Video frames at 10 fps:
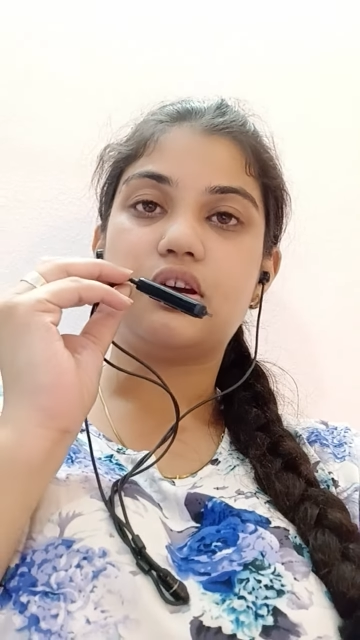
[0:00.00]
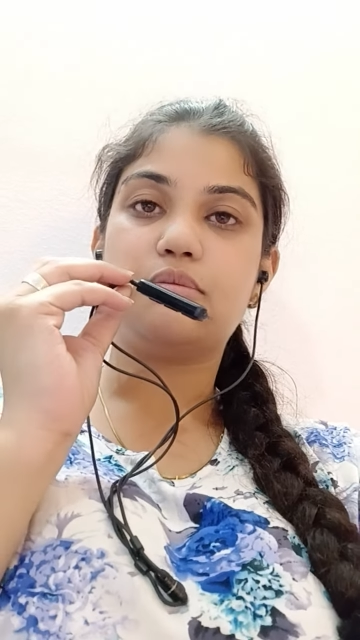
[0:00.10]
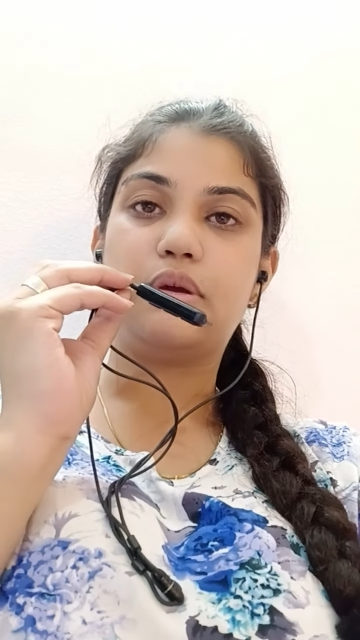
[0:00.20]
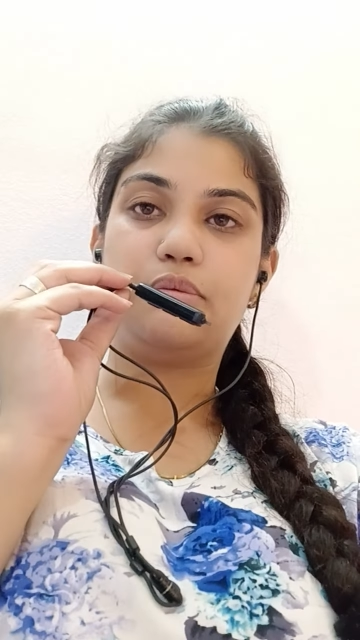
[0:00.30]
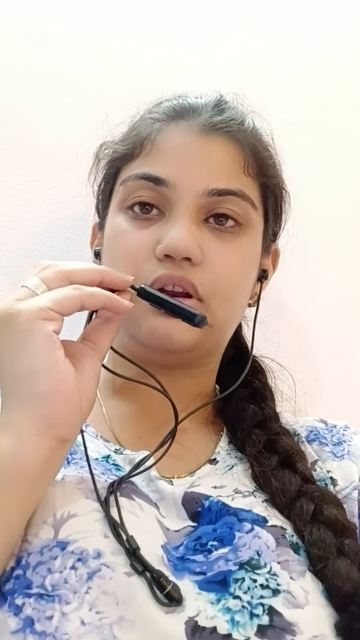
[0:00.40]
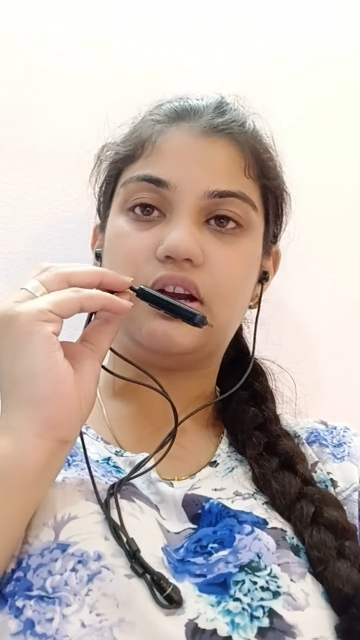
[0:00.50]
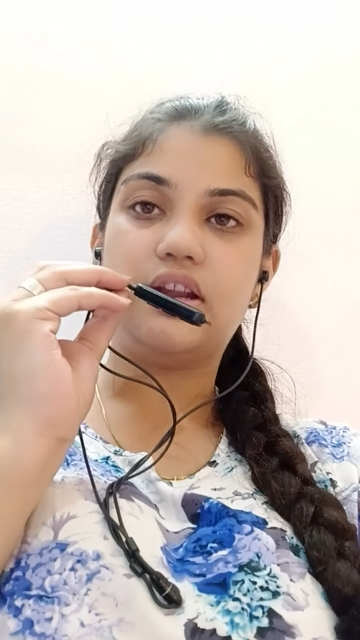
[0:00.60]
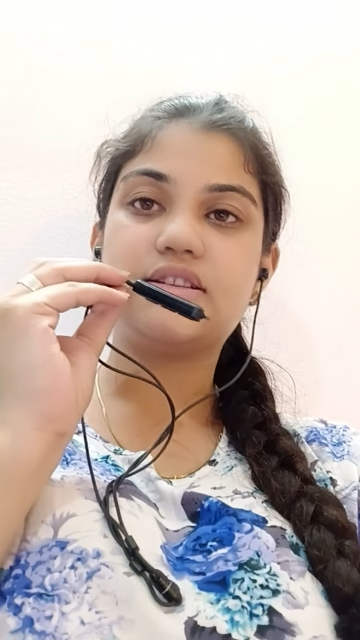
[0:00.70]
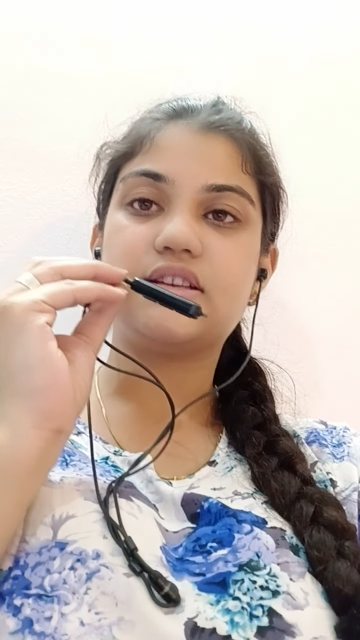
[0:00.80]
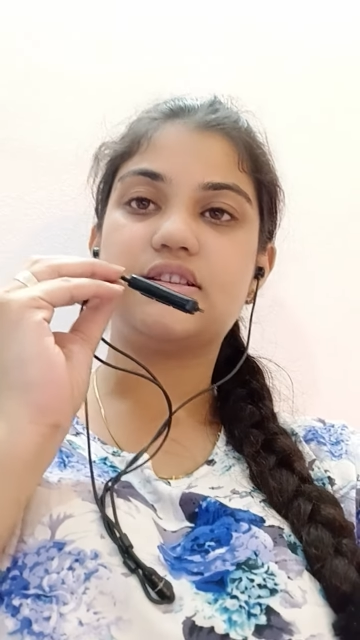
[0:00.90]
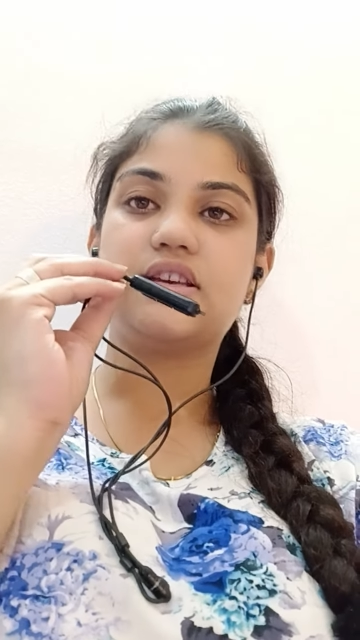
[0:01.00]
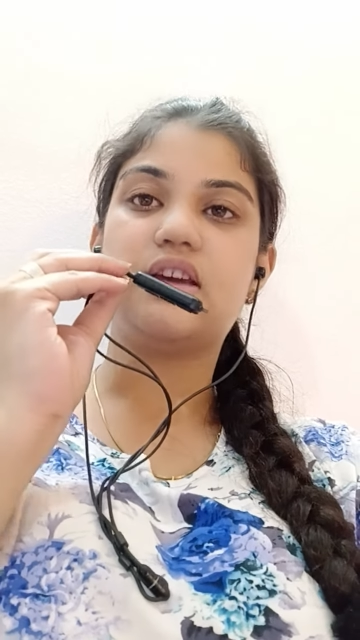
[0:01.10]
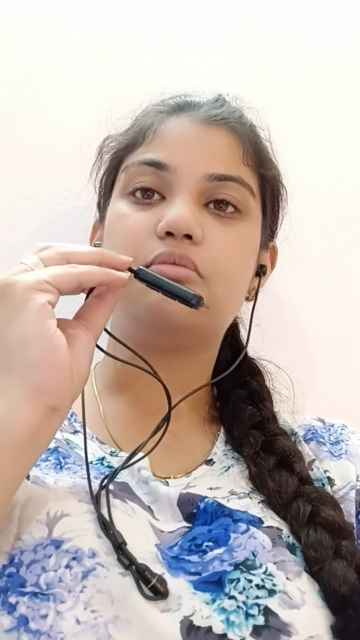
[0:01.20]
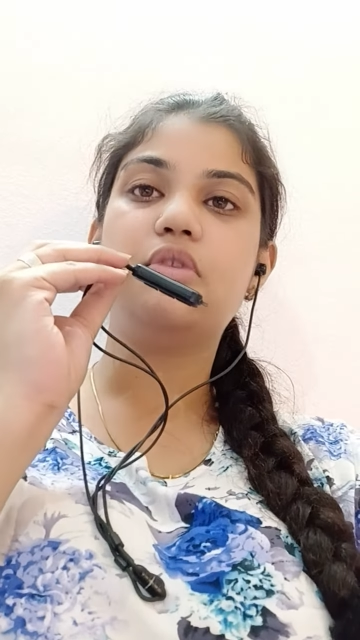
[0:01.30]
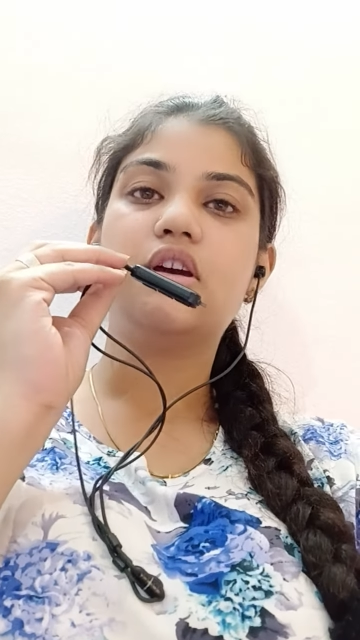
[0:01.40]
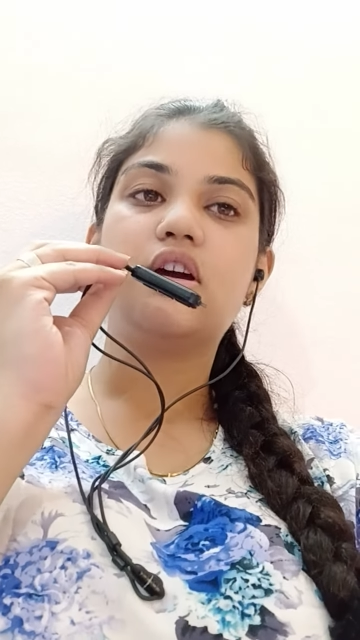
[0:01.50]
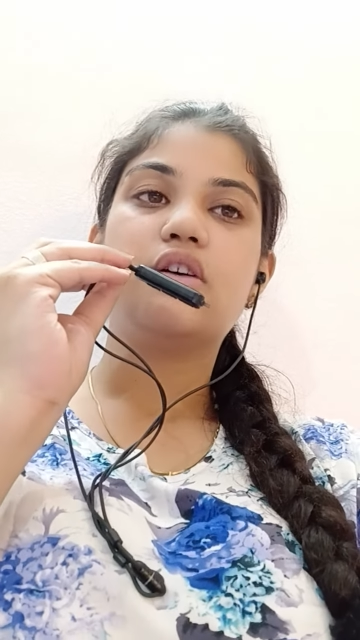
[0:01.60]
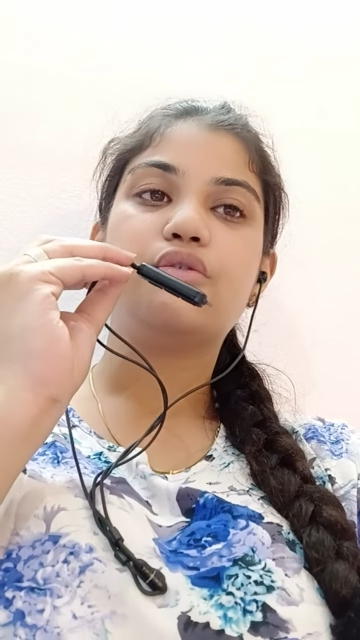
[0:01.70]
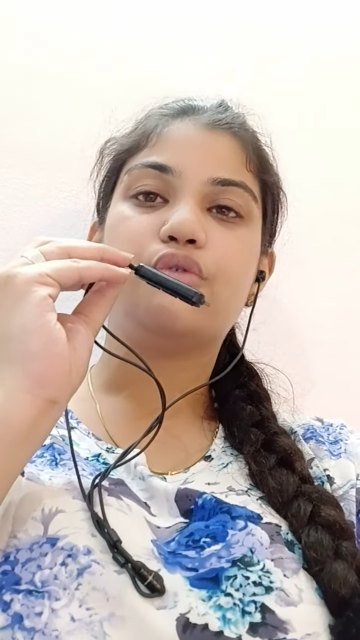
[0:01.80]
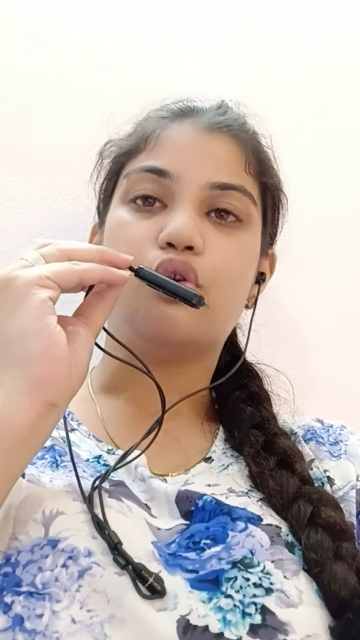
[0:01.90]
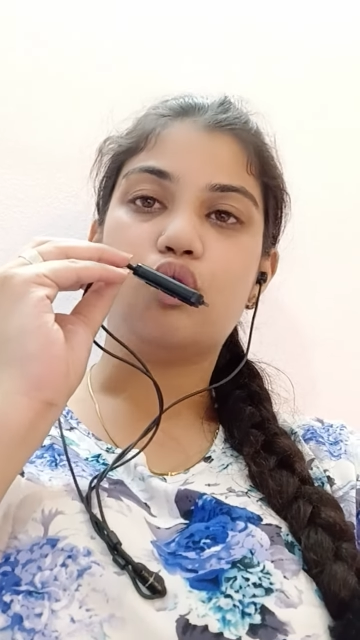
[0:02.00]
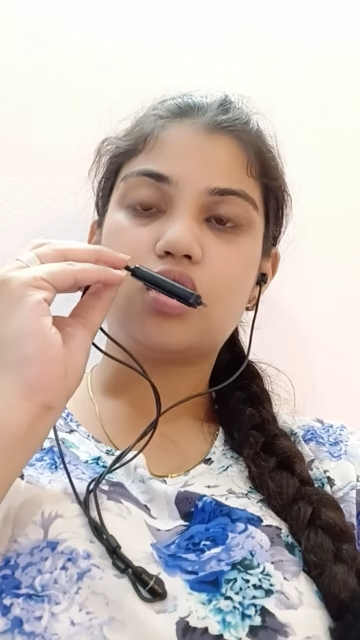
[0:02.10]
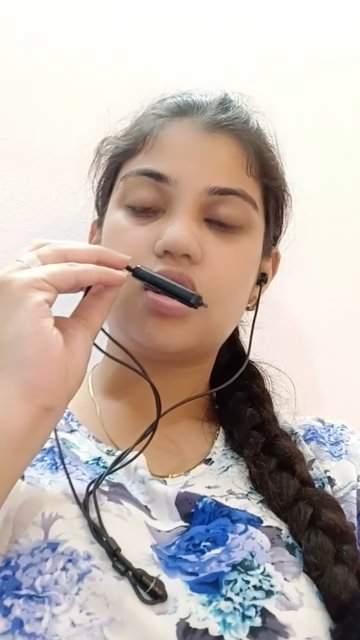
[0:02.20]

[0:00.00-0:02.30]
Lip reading: peptidase enzyme 4